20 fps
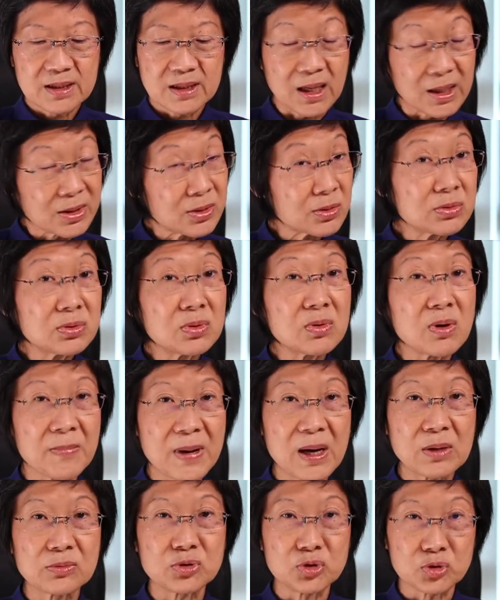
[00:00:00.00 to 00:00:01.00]
I don't know
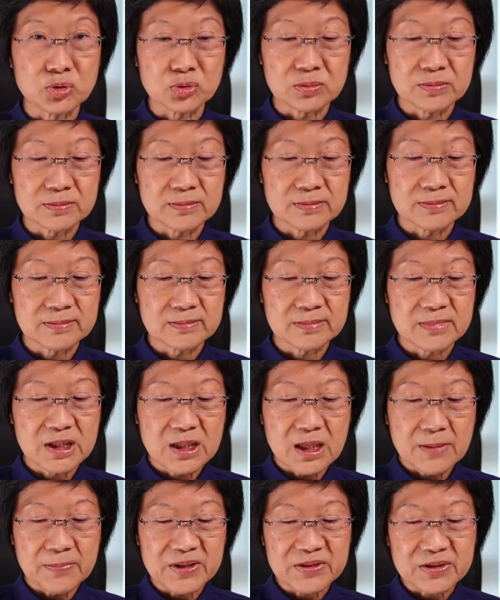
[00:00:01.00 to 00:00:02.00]
about you,
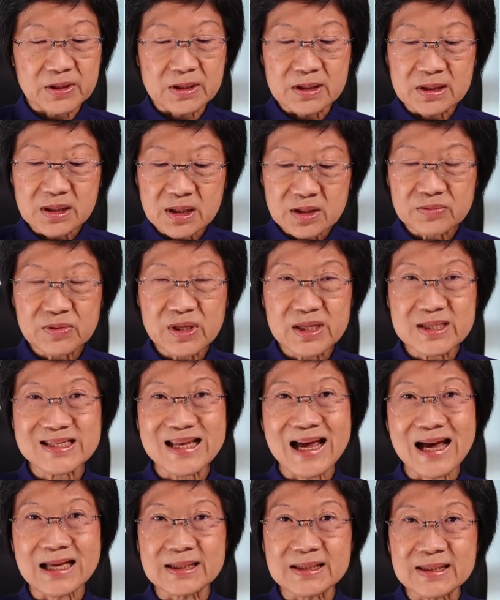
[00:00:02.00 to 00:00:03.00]
but the lyrics
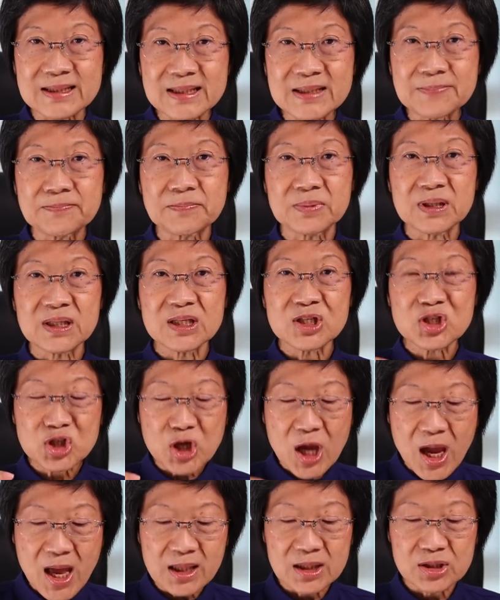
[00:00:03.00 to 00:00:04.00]
are deeply
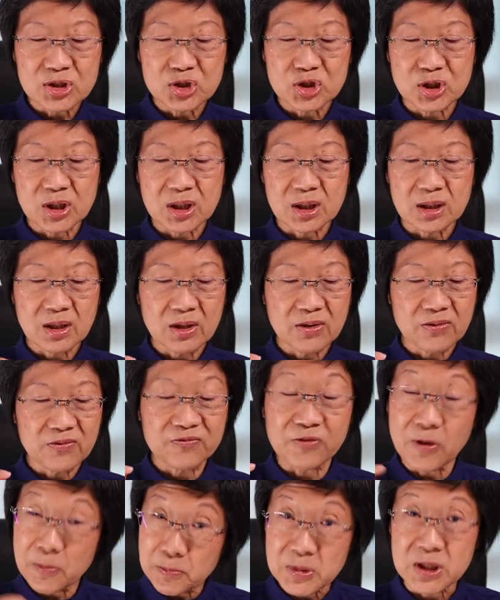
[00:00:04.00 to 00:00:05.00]
challenging
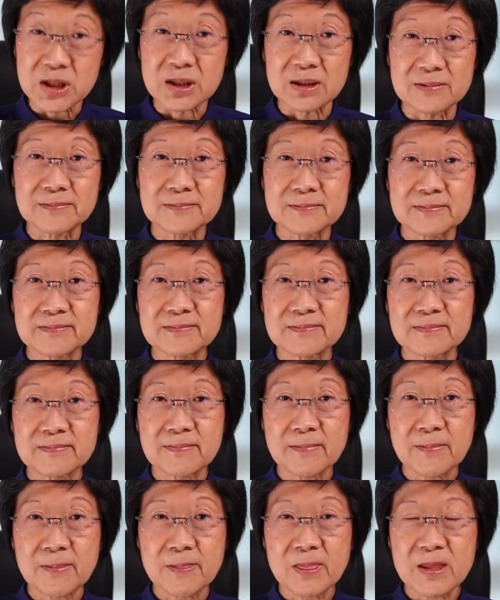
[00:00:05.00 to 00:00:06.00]
for me.
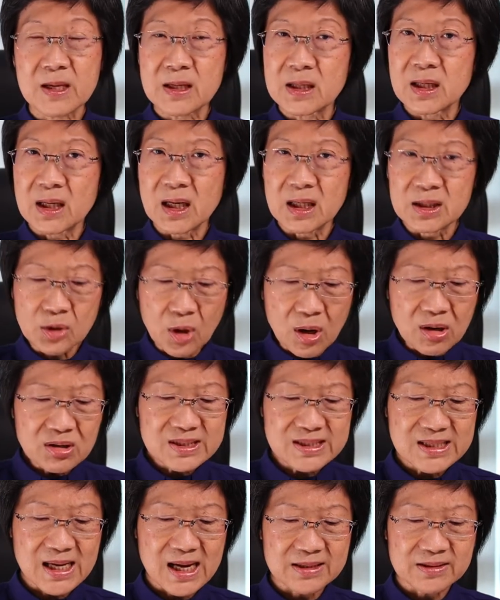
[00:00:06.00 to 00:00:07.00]

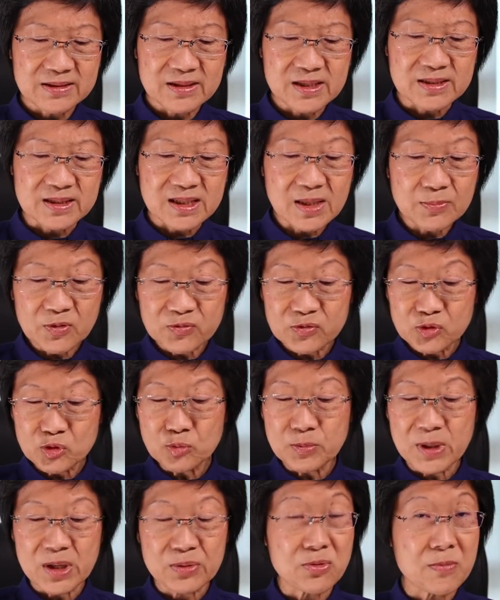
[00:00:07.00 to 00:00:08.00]
Alongside this, some of you
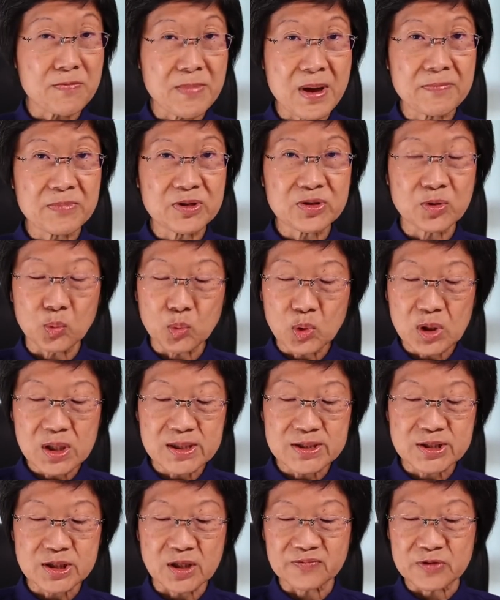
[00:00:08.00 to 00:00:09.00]
may remember the
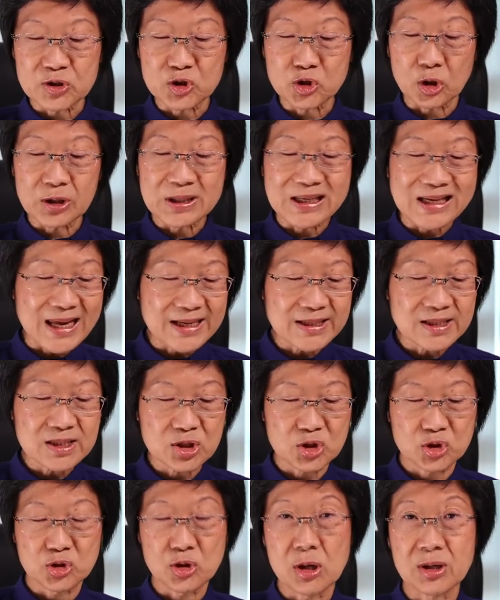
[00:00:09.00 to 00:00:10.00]
words of the John Lennon
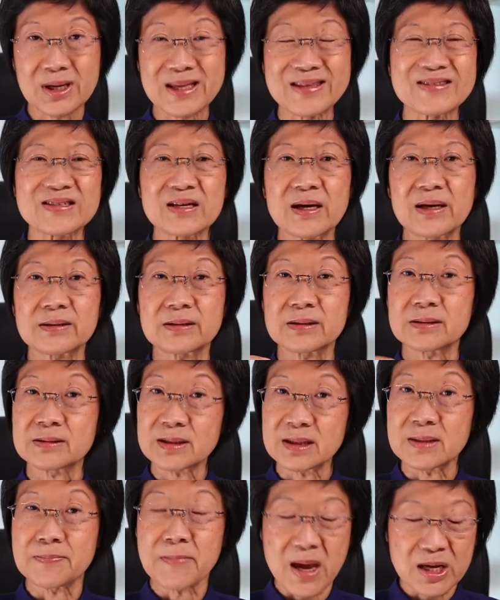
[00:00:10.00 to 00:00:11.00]
song entitled
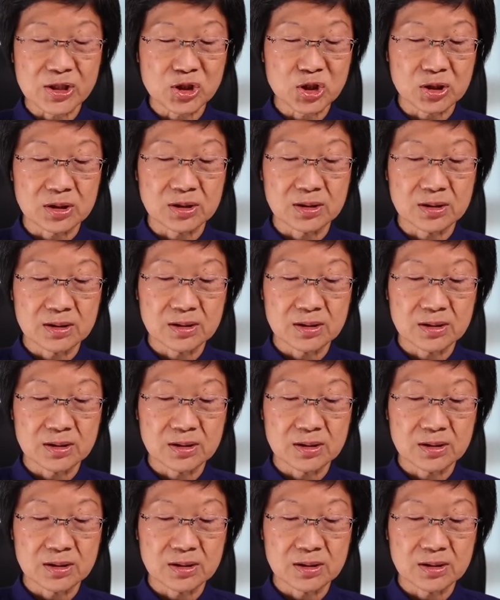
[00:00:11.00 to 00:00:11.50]
Imagine.